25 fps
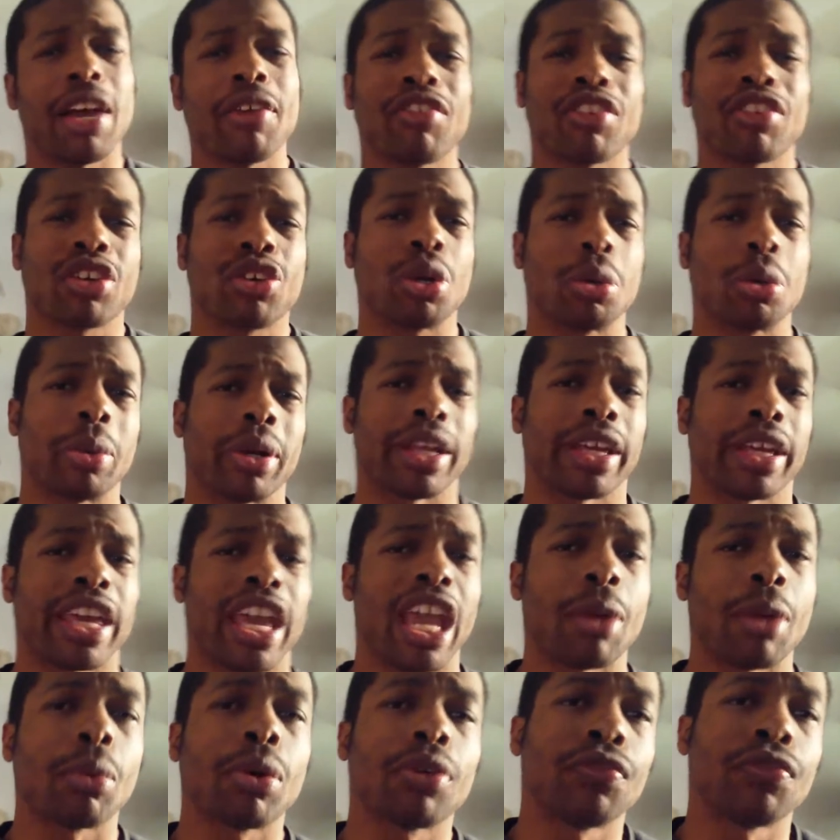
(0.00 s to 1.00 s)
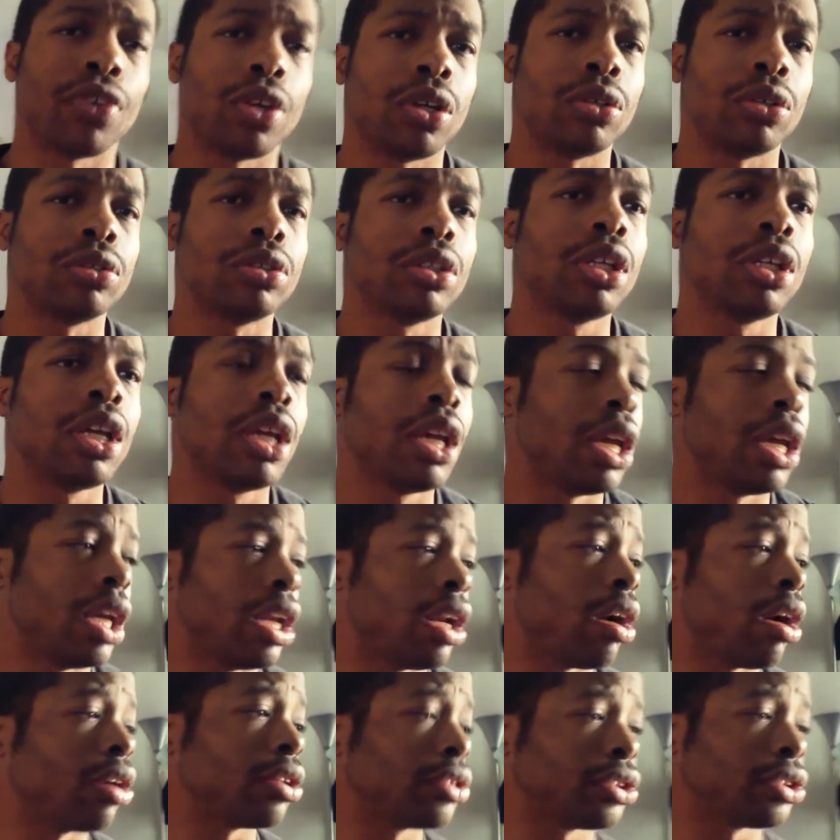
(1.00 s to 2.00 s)
I record with a camera phone,
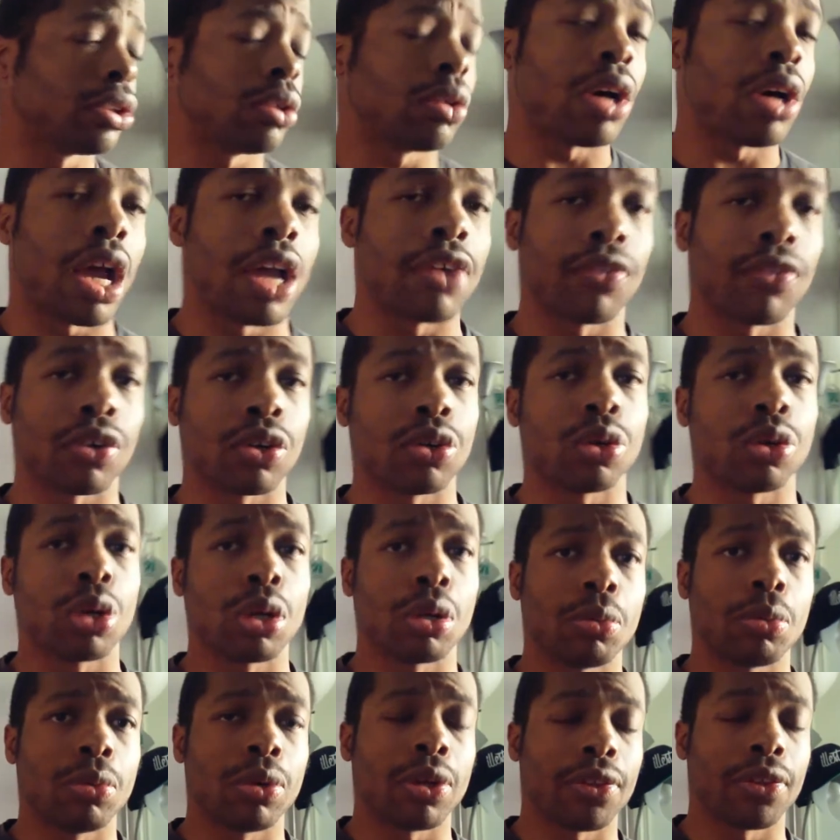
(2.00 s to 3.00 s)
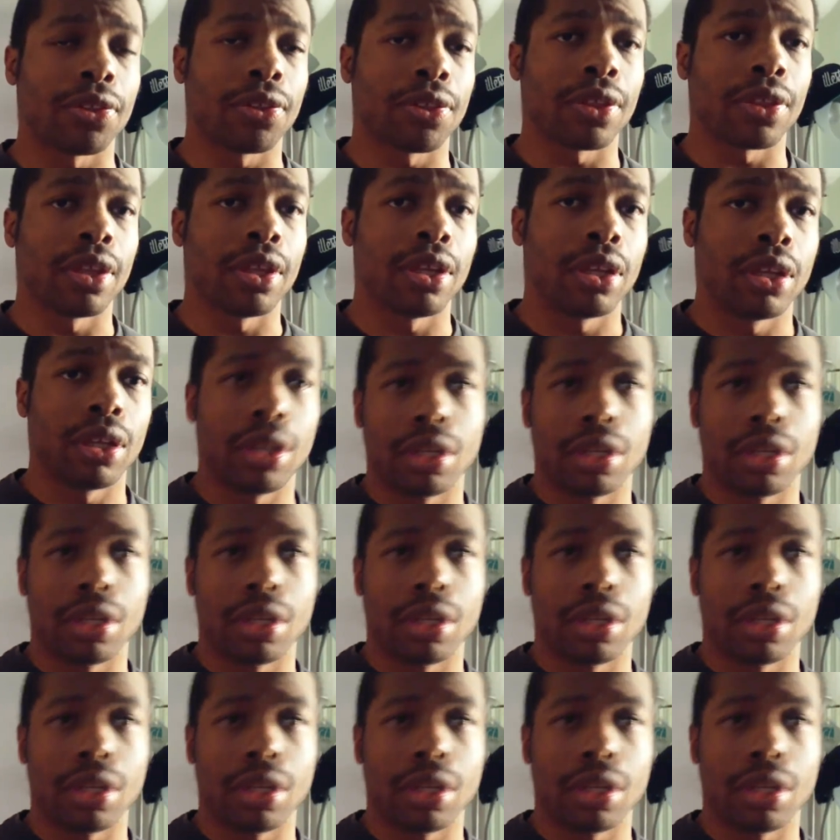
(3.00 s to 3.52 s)
and also I record with,